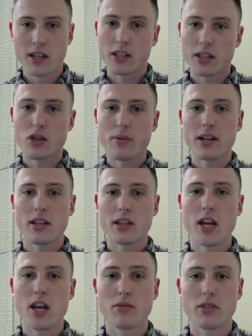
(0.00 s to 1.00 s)
Let's go back to the
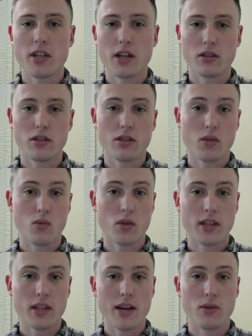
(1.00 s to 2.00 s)
table and take a look at
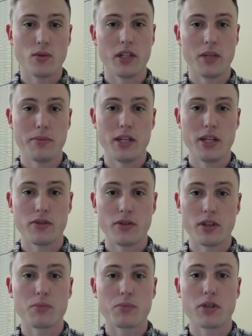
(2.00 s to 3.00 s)
what that really means
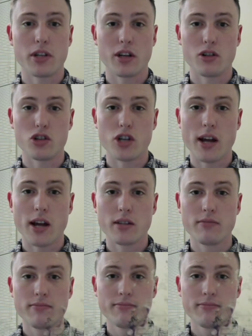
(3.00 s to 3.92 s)
for this particular check.